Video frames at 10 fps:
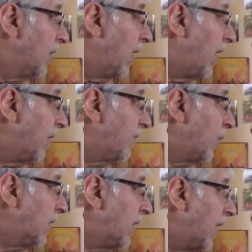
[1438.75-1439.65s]
uh,
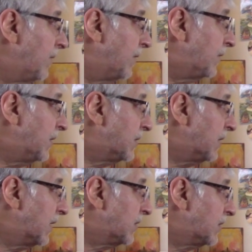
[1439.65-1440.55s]
49,
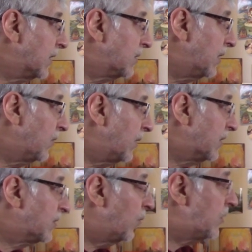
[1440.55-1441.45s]
56,
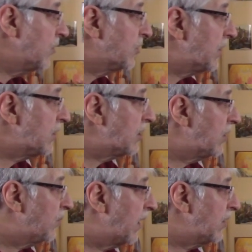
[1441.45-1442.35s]
63. So when you're
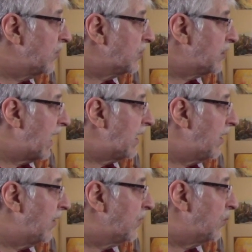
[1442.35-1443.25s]
63 and you're
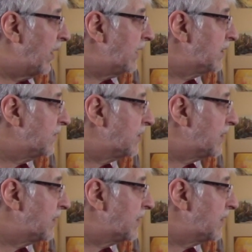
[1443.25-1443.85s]
standing on the rings of